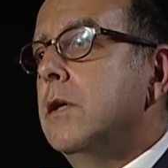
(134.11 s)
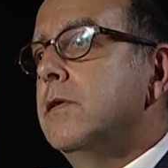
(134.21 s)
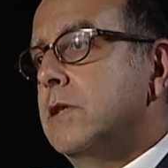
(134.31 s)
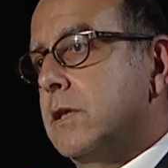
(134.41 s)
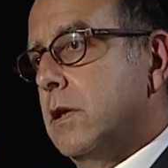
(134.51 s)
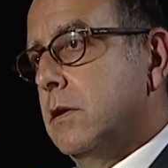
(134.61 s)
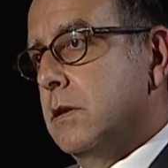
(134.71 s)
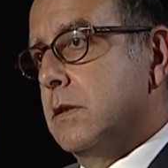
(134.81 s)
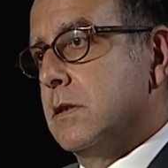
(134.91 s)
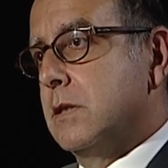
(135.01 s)

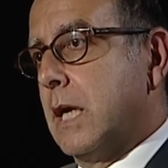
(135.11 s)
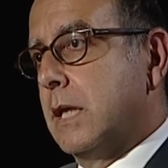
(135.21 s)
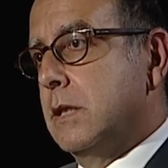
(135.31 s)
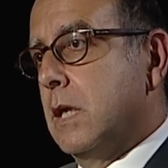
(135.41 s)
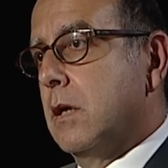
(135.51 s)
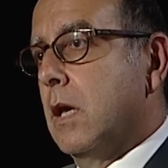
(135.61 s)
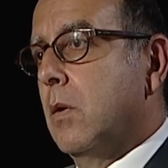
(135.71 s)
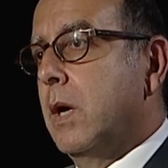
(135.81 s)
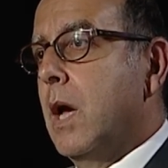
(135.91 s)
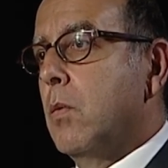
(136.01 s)
$600 in the second year. Now,
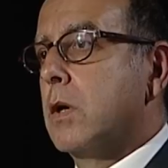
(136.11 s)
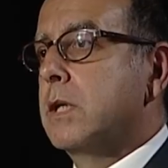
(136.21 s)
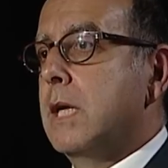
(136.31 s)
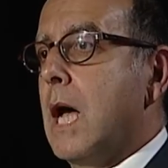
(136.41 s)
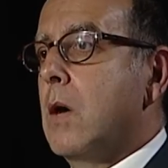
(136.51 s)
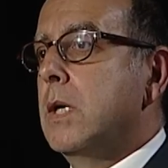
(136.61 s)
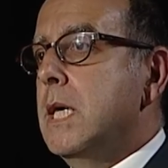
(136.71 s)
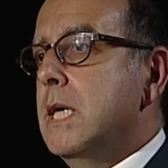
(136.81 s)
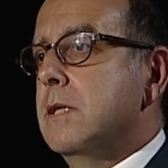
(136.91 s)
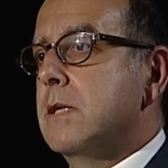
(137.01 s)
the way I worked it out
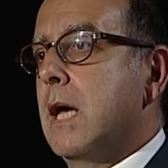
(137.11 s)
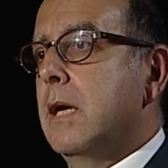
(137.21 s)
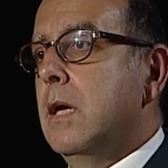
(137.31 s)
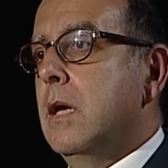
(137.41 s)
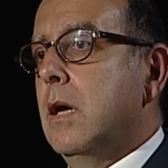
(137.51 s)
is that